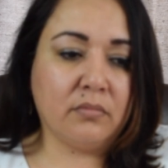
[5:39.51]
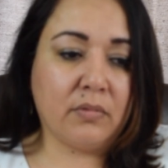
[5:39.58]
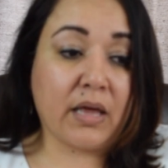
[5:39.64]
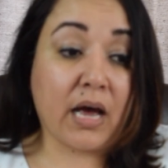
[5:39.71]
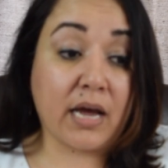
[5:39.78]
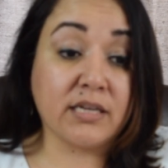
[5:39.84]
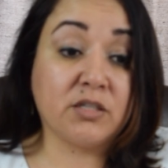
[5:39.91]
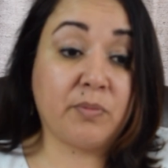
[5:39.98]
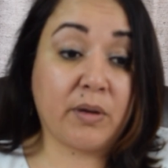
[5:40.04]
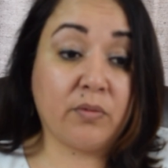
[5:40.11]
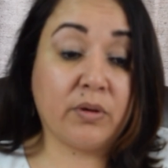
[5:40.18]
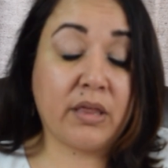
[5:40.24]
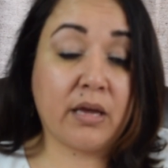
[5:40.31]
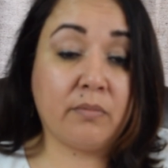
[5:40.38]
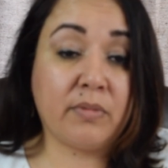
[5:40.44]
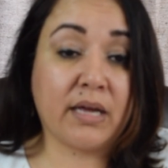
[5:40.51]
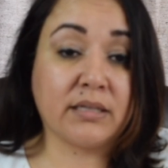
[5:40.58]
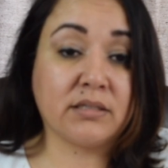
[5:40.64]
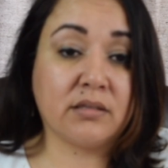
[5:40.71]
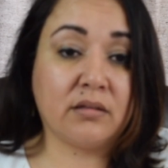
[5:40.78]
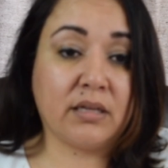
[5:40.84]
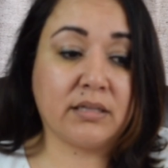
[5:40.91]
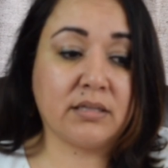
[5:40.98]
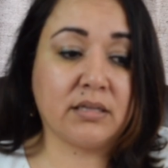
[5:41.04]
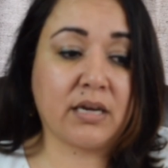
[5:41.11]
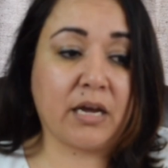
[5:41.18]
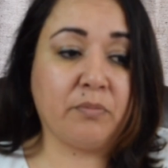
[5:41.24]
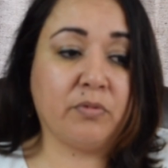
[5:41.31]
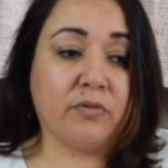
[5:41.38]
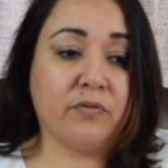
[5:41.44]
that I spend with him, that's the
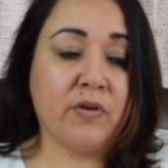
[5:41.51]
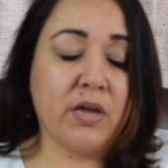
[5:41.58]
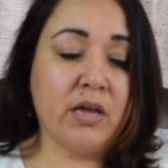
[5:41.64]
type of